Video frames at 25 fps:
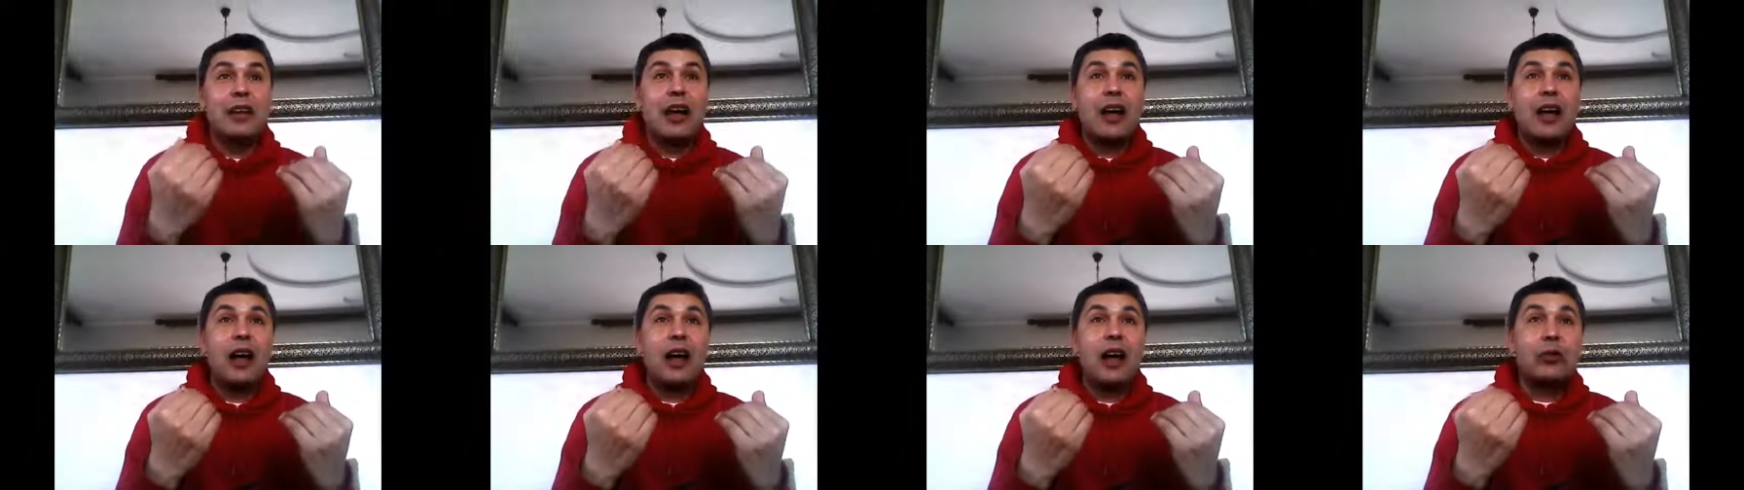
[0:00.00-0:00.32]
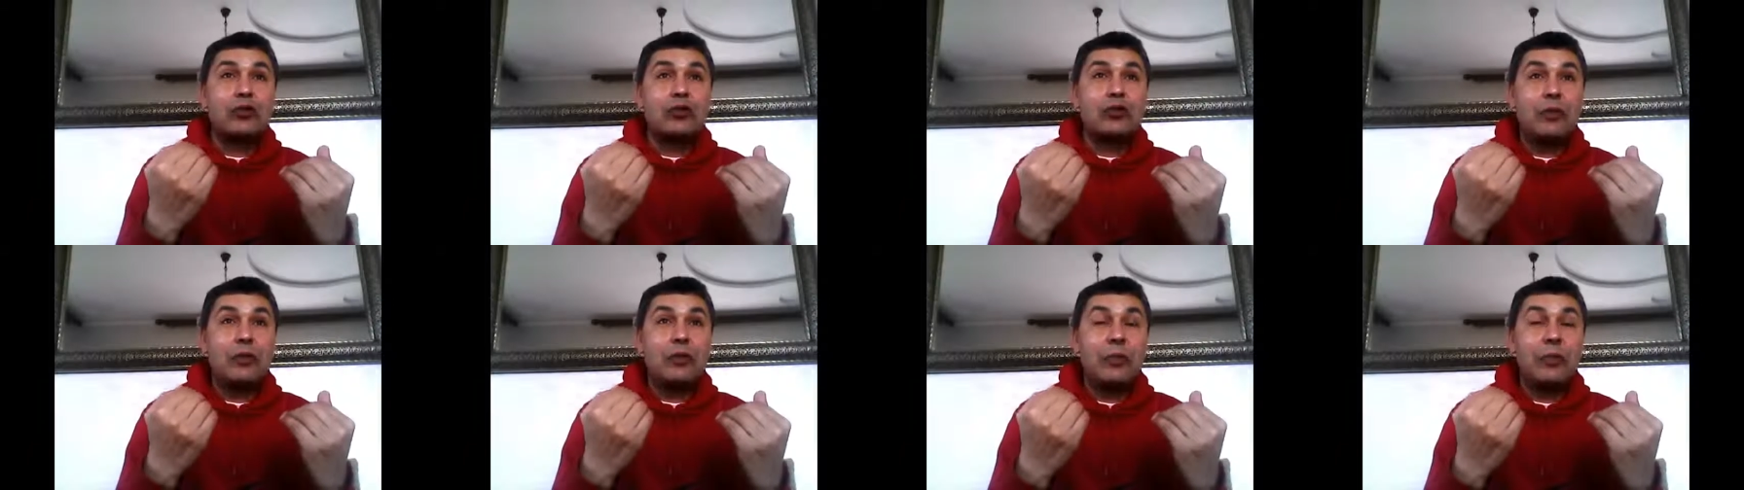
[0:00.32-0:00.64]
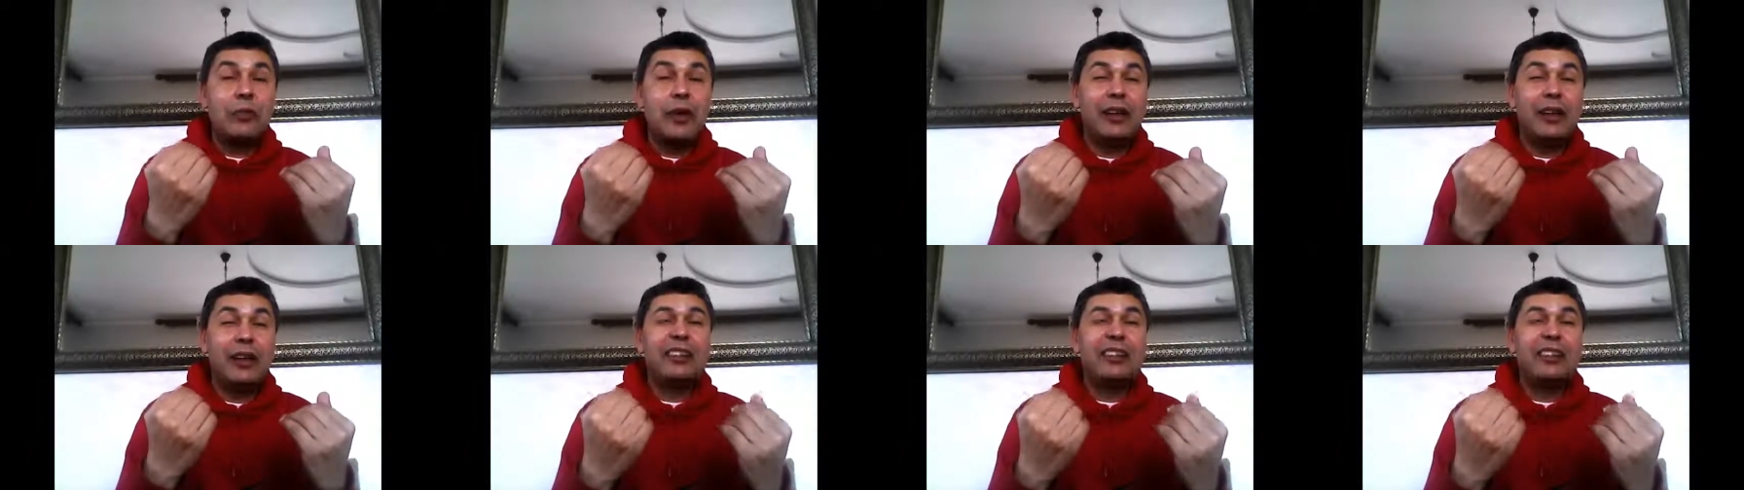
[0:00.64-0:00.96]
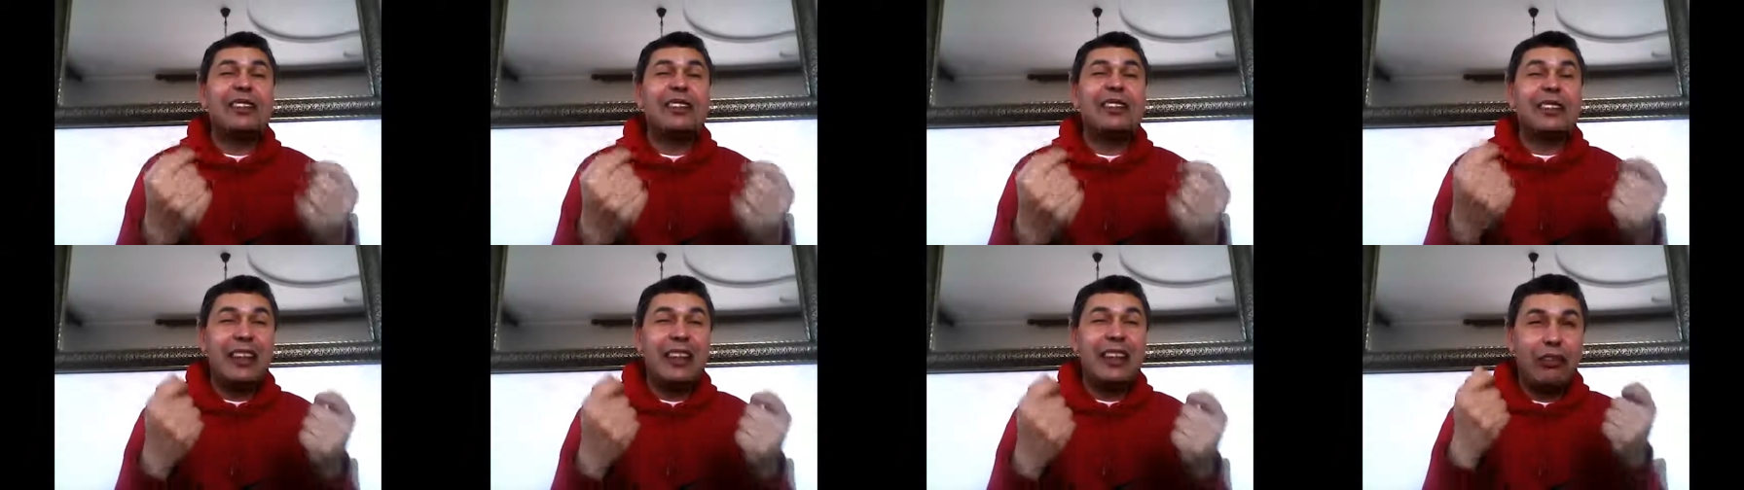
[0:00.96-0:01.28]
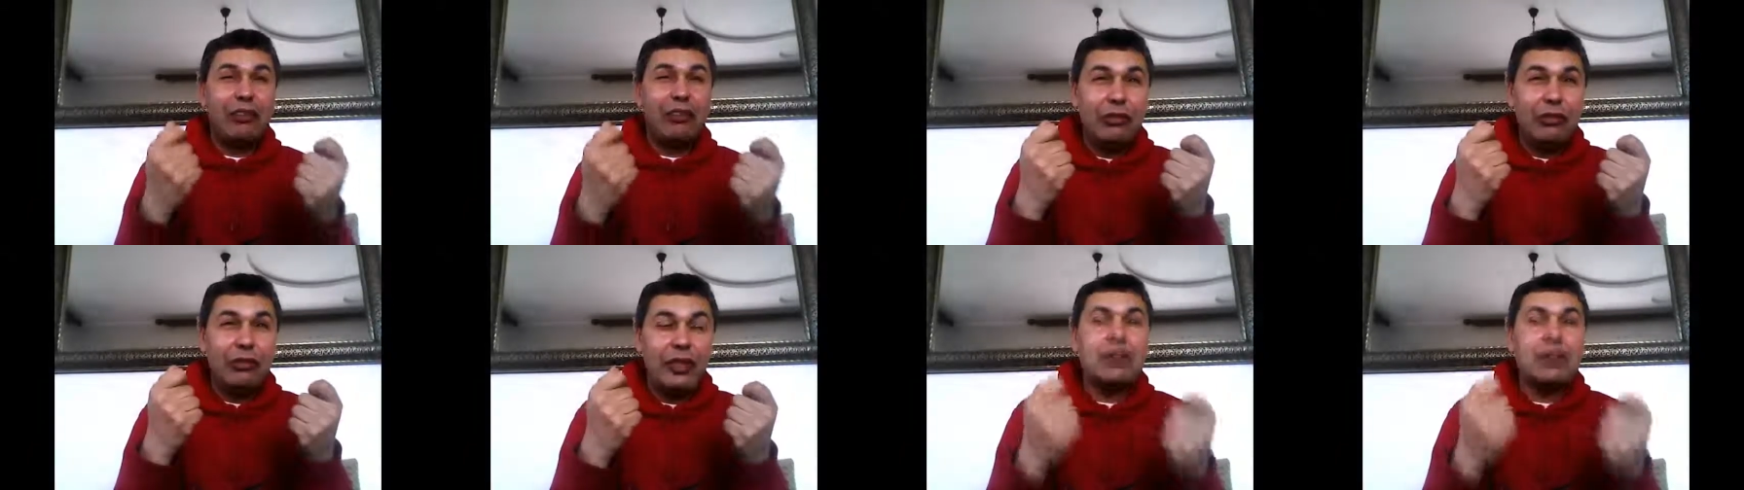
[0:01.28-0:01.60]
how to build their
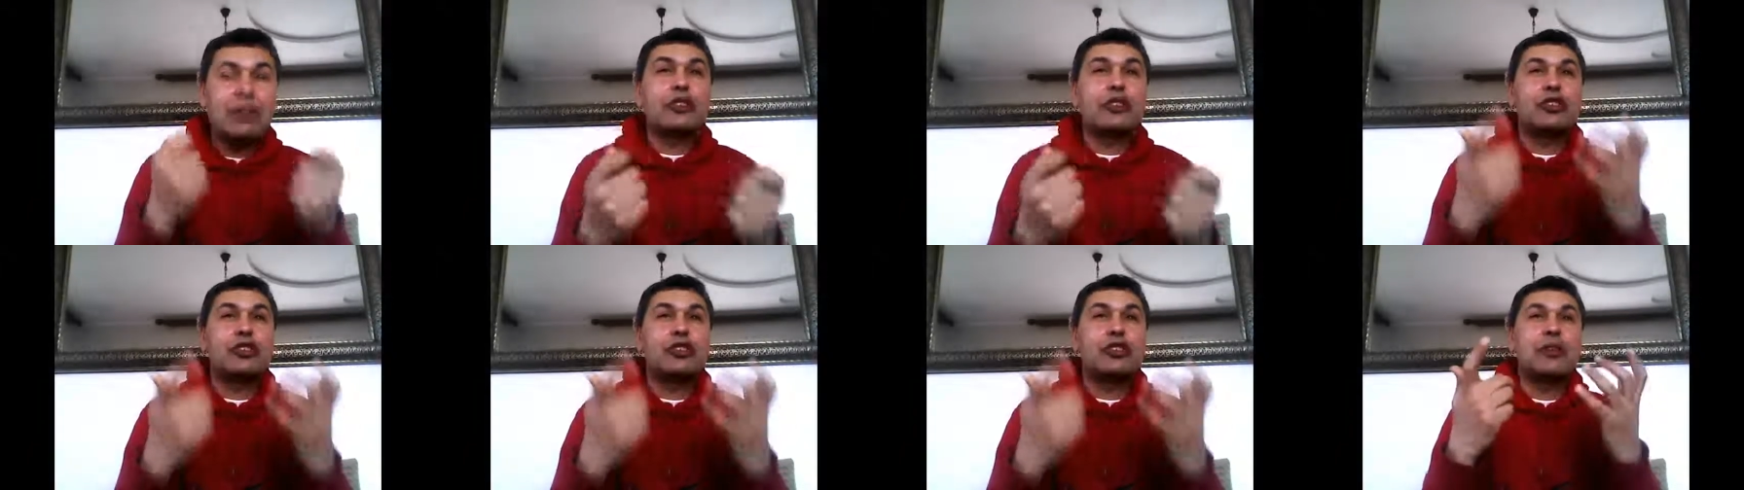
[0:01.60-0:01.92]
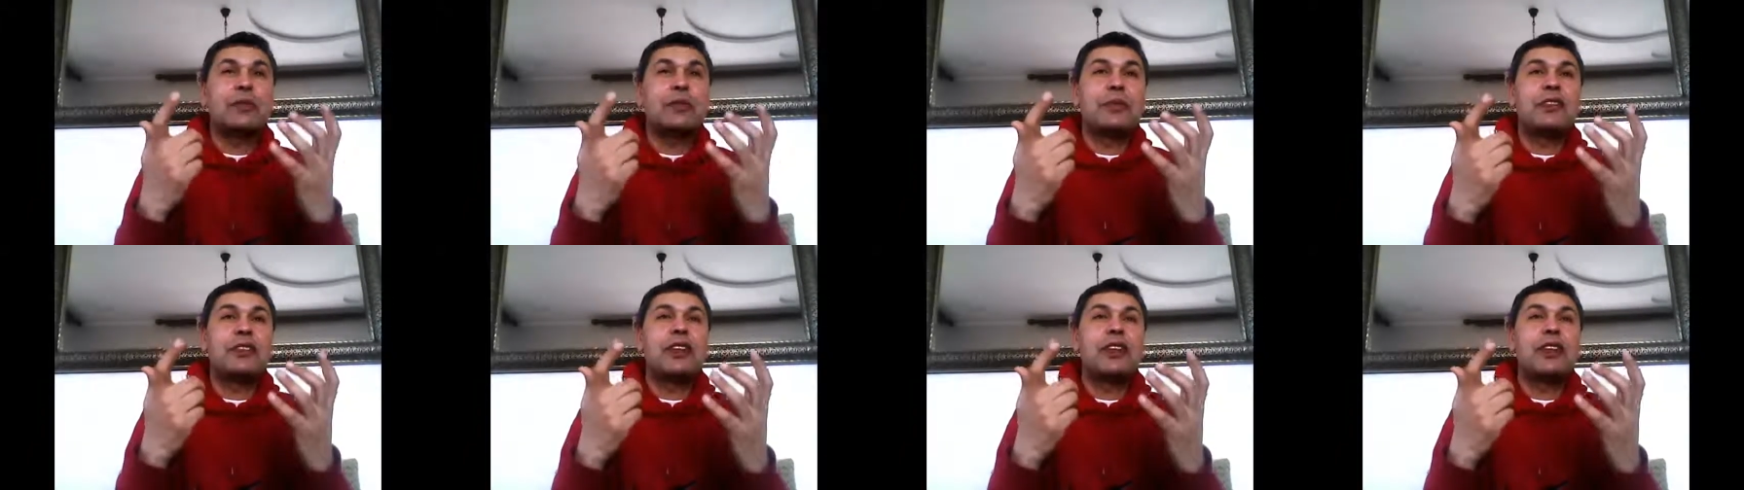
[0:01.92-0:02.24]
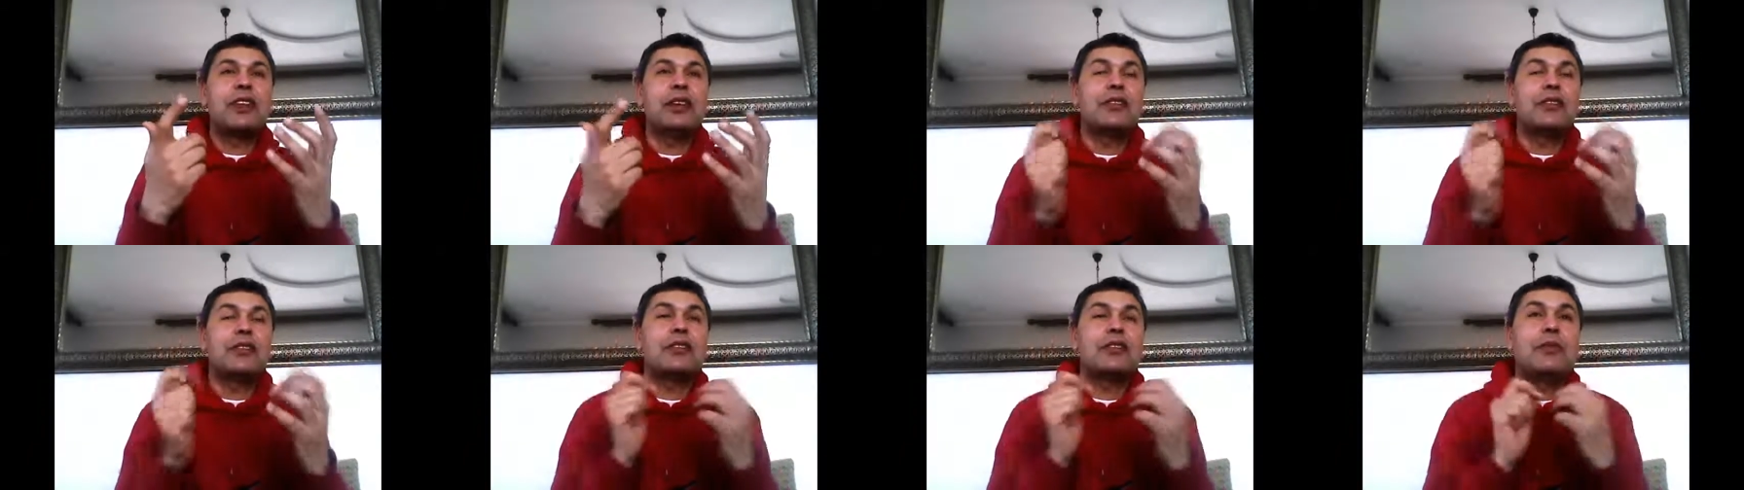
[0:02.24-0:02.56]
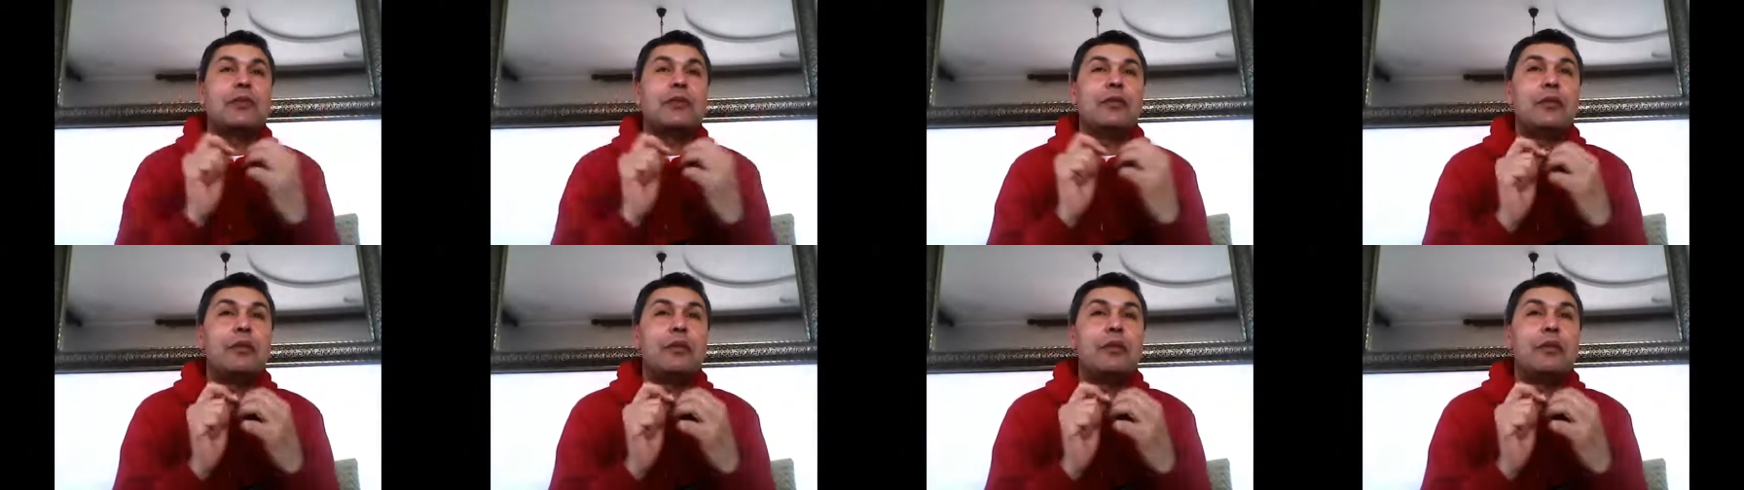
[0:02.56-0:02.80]
leadership skills to be